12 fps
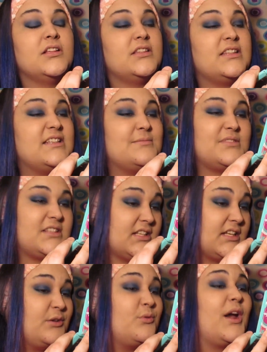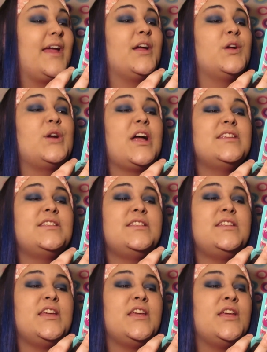Lips looking right
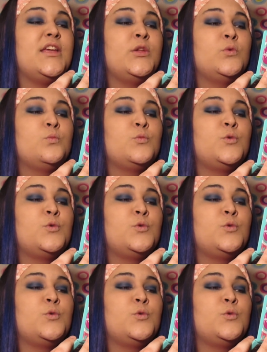crusty.